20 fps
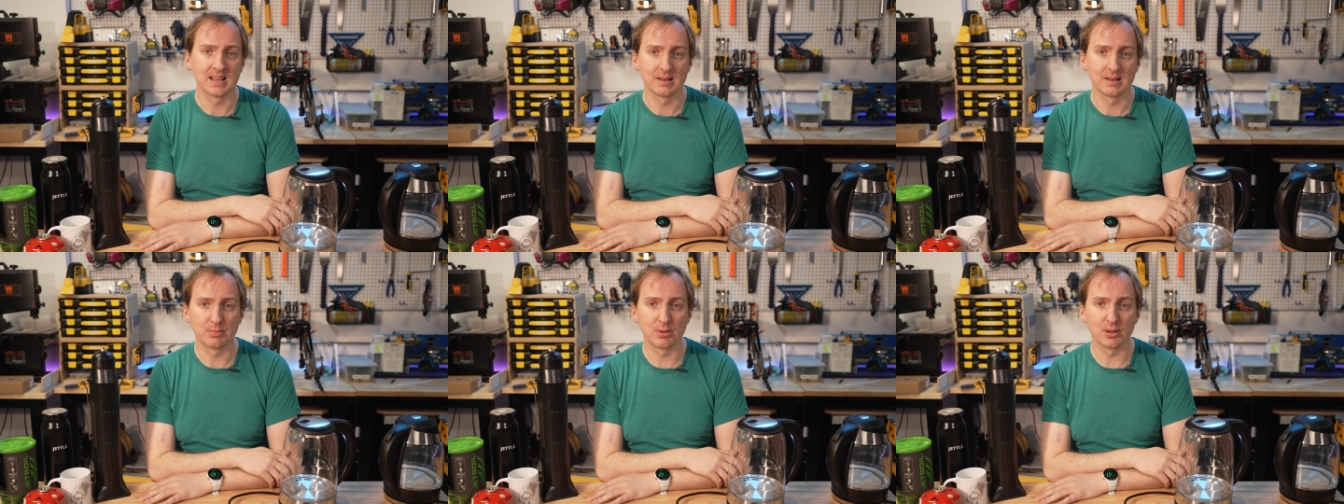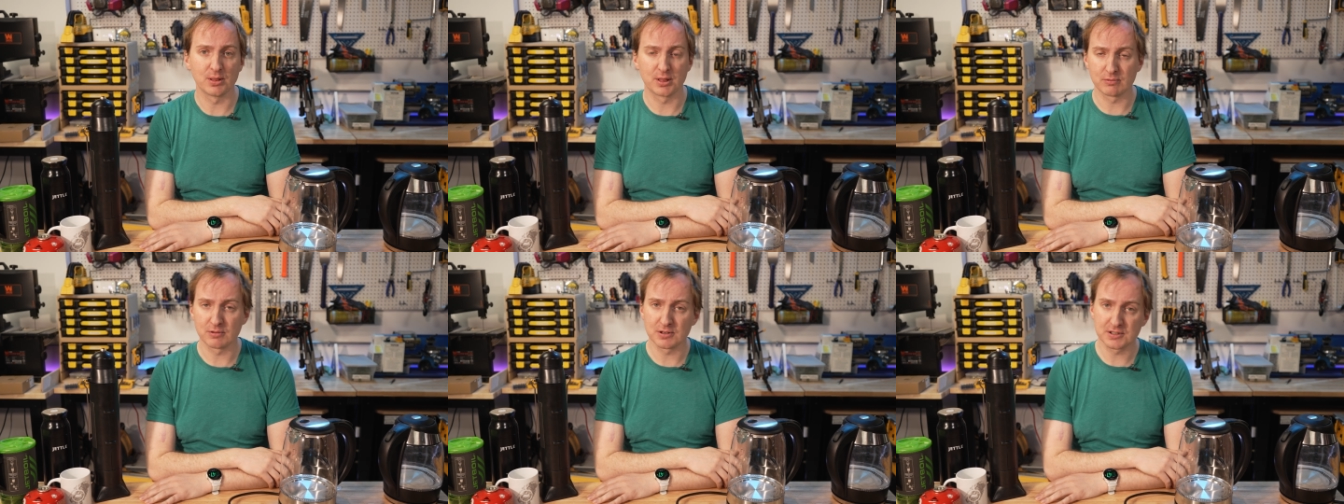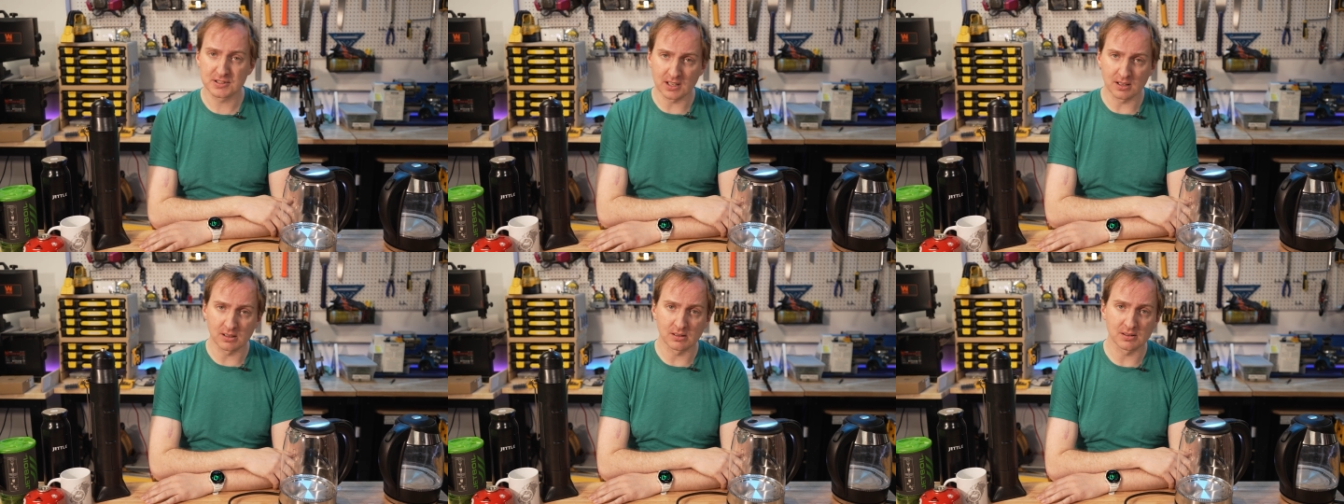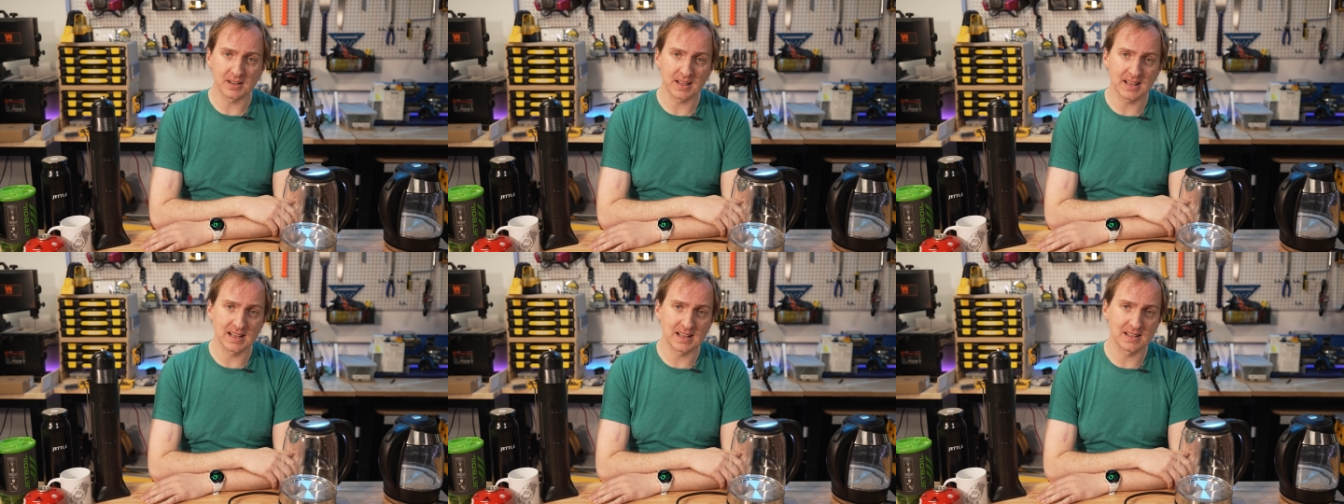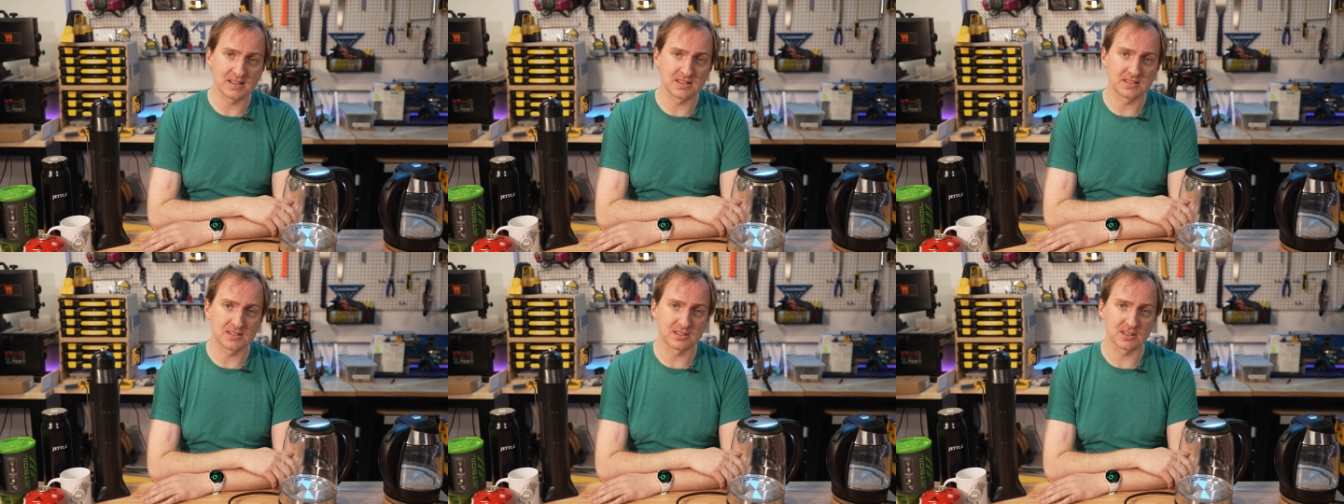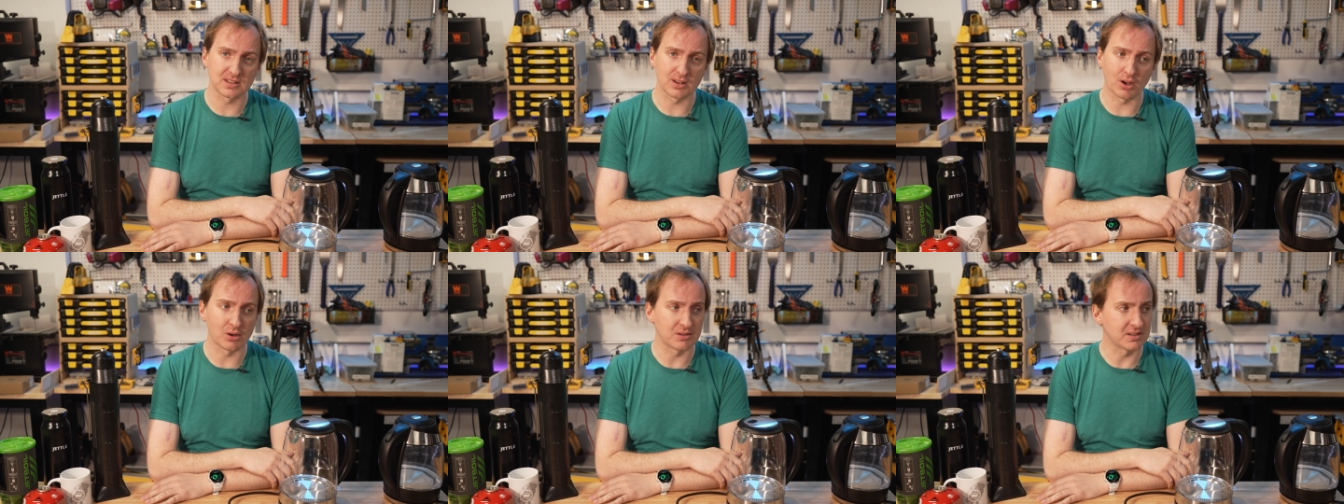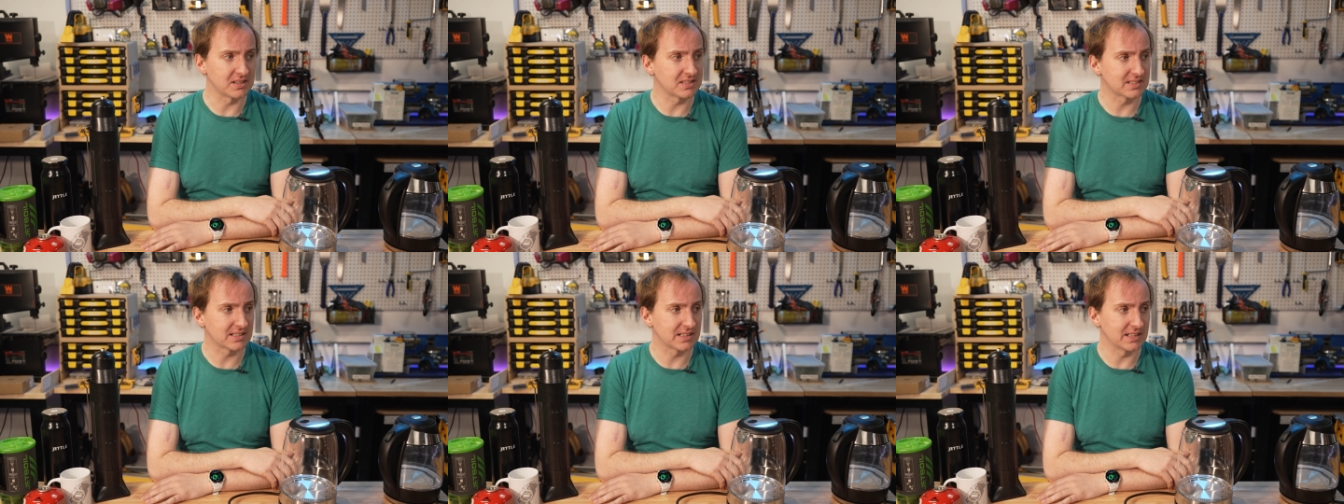But the result is
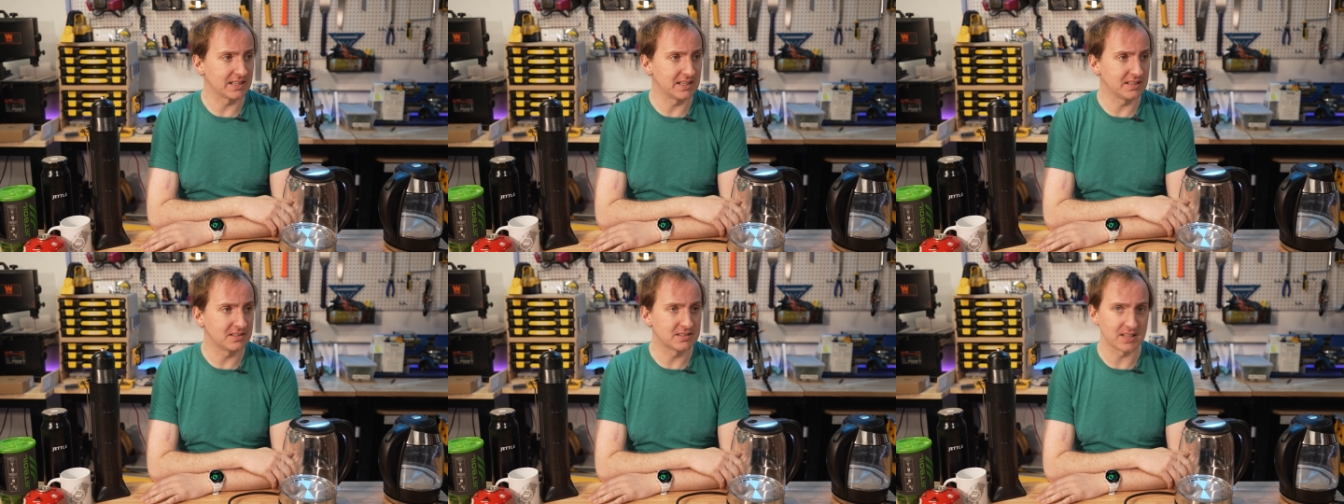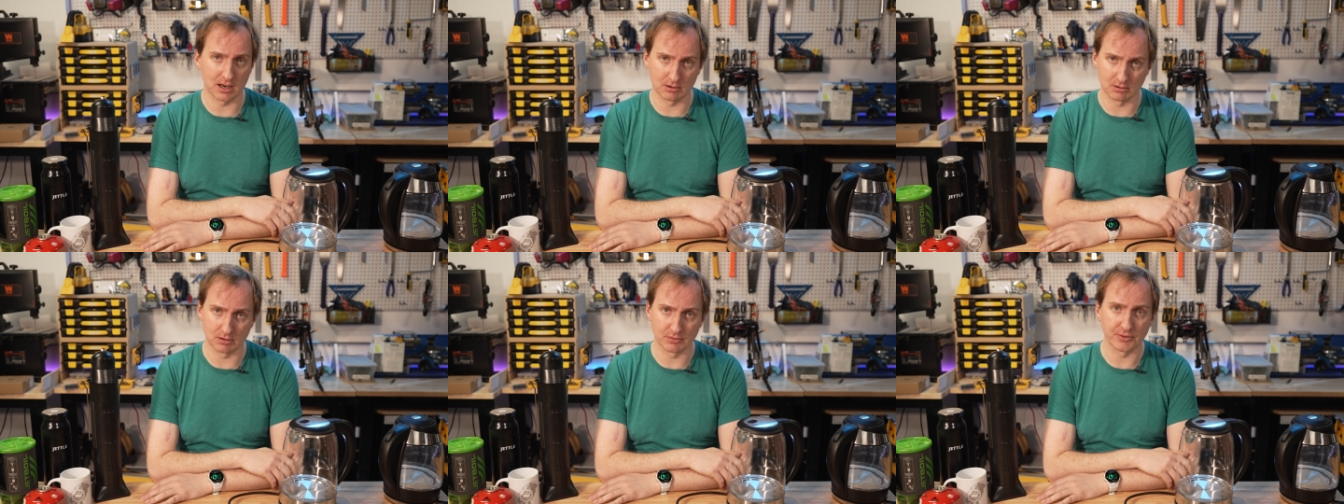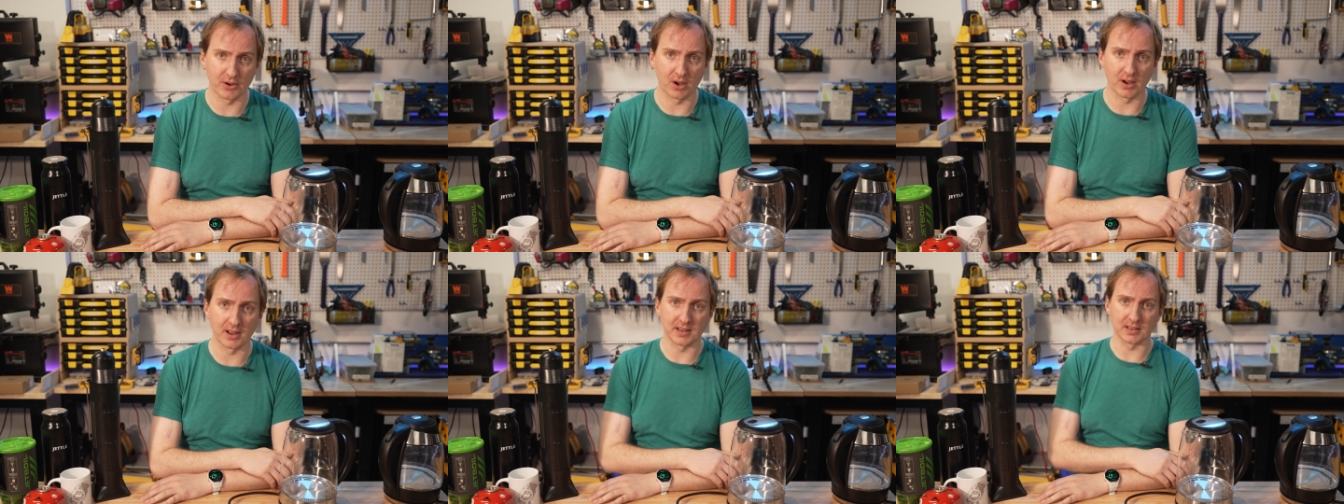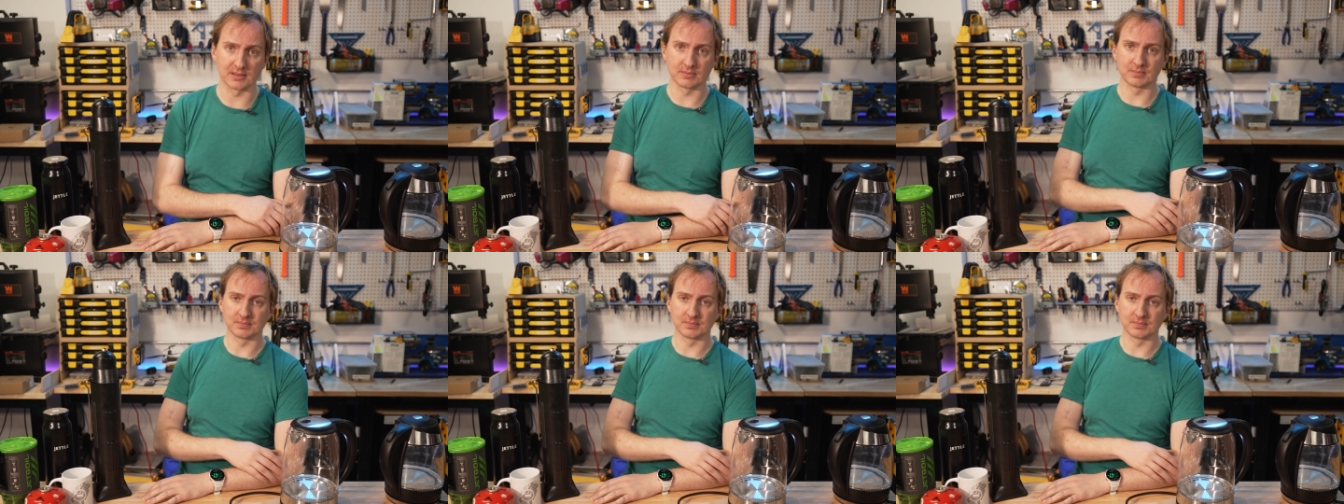honestly terrifying.